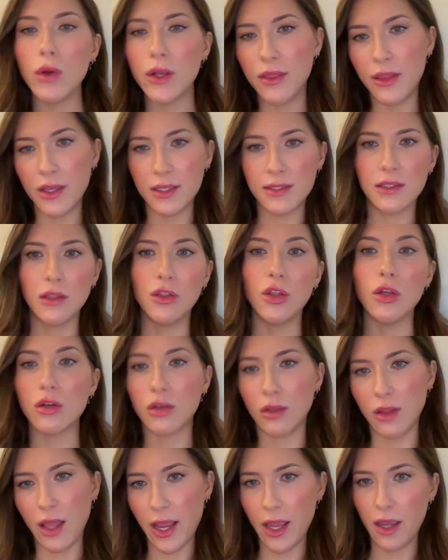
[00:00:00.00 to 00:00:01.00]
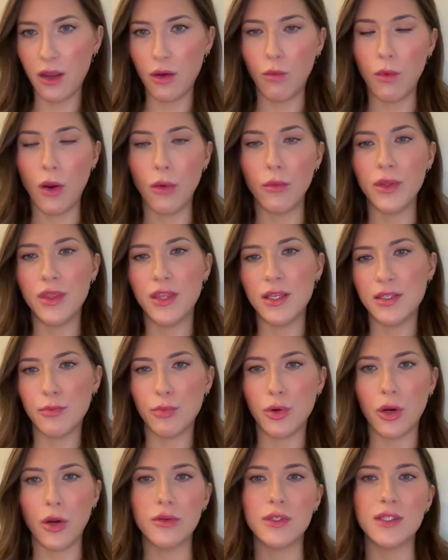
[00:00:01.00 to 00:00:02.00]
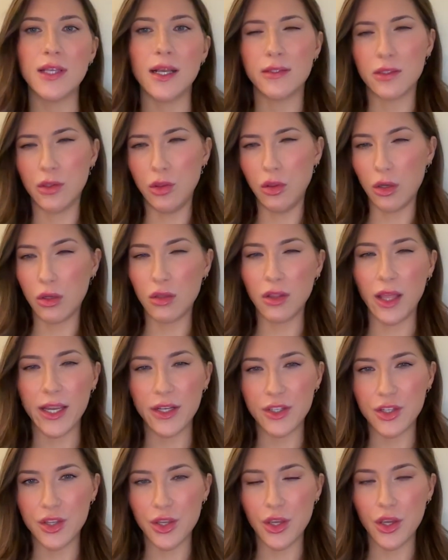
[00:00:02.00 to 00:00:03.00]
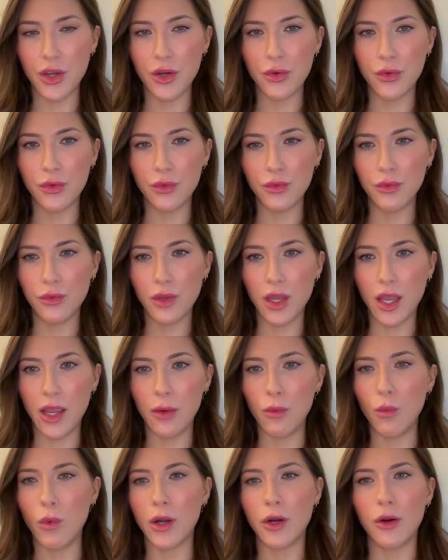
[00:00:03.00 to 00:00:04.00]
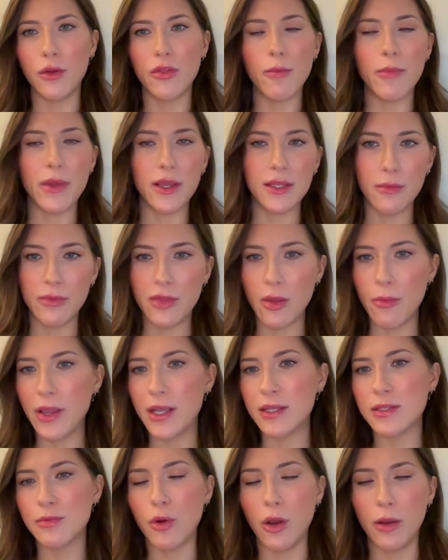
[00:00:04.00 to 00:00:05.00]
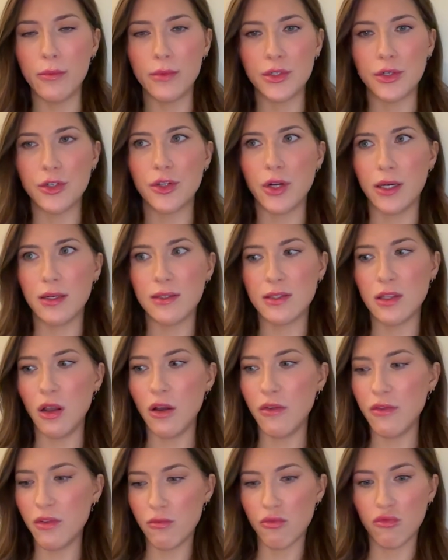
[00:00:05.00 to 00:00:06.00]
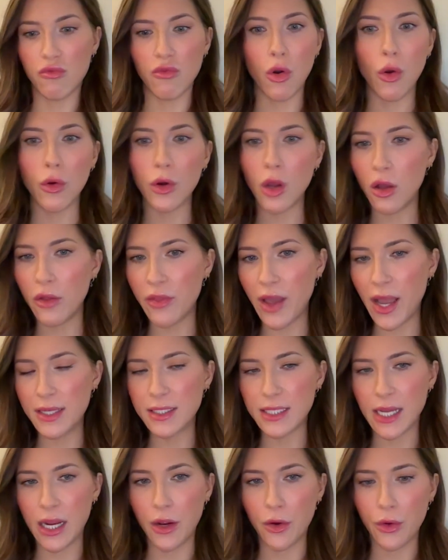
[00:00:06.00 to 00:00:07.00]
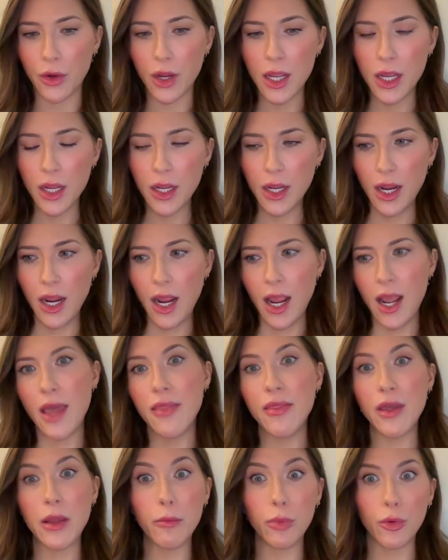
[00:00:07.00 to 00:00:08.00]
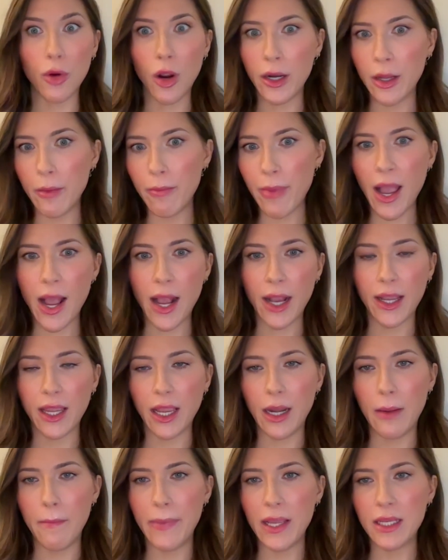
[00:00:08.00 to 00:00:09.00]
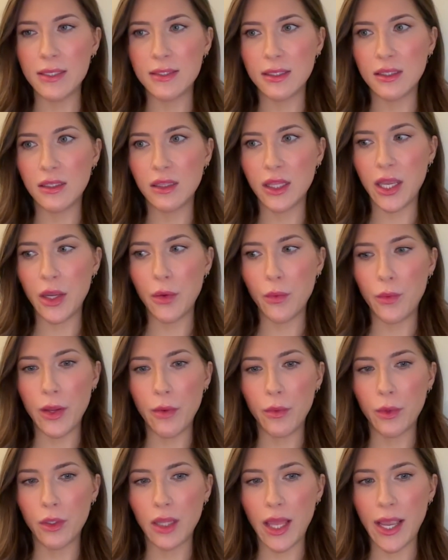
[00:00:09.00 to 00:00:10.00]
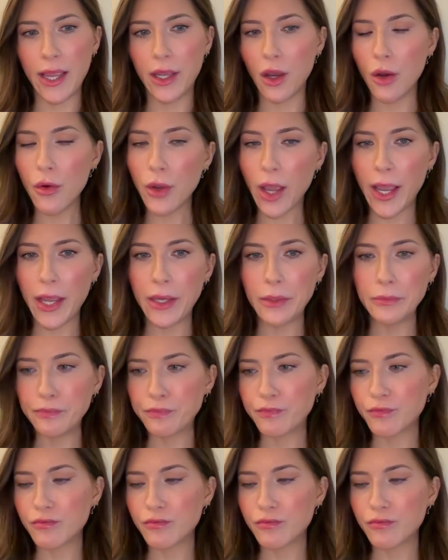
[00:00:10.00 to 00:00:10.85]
would this look like? What would this process look like to you? and what are the biggest problems you're trying to solve. Wrote all that down and then brought it back. And basically we were like, okay,